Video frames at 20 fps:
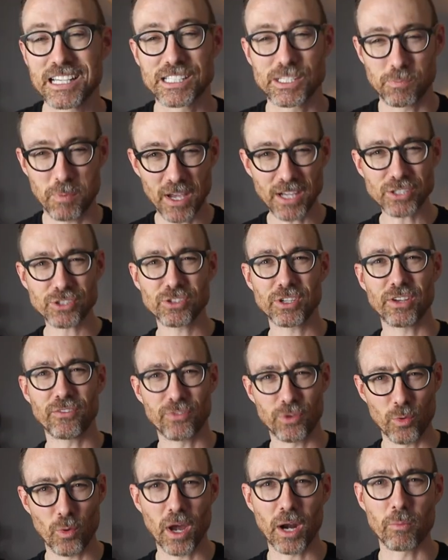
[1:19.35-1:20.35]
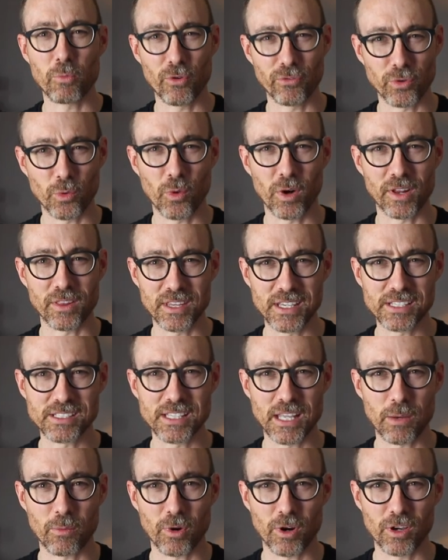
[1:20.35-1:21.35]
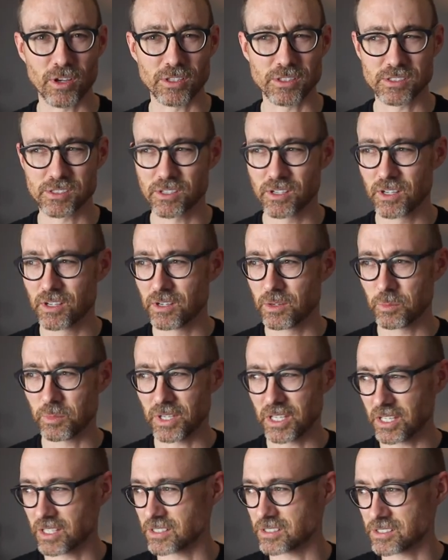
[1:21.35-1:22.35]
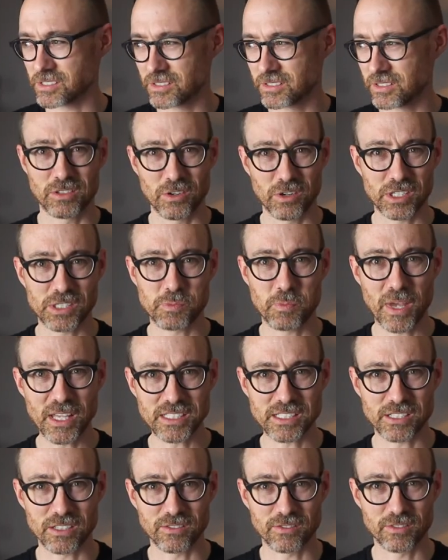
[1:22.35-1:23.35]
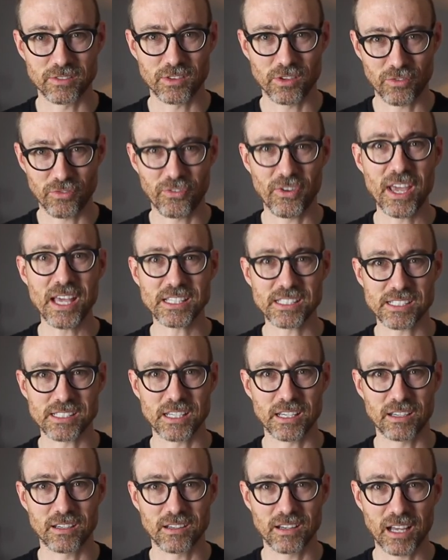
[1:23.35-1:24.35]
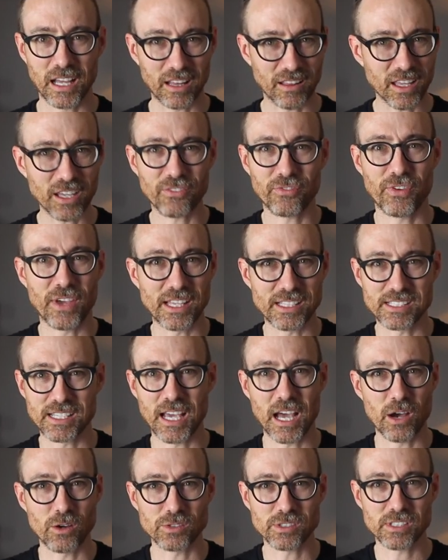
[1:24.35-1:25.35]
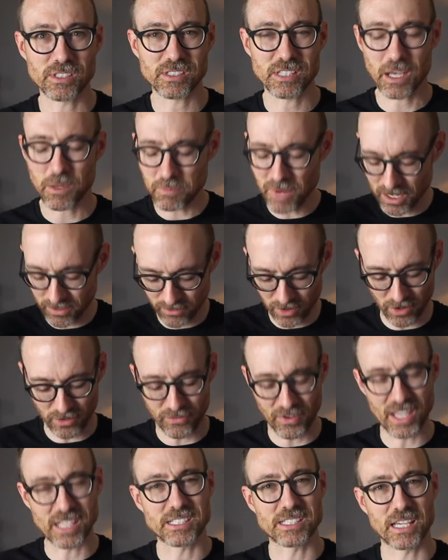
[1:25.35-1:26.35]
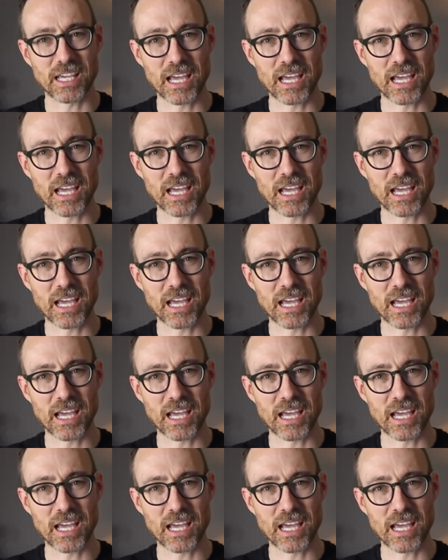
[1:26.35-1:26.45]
Especially if you want to move to one of these neighborhoods, because they're expensive, they're fancy. I like fancy houses. I'm not a very fancy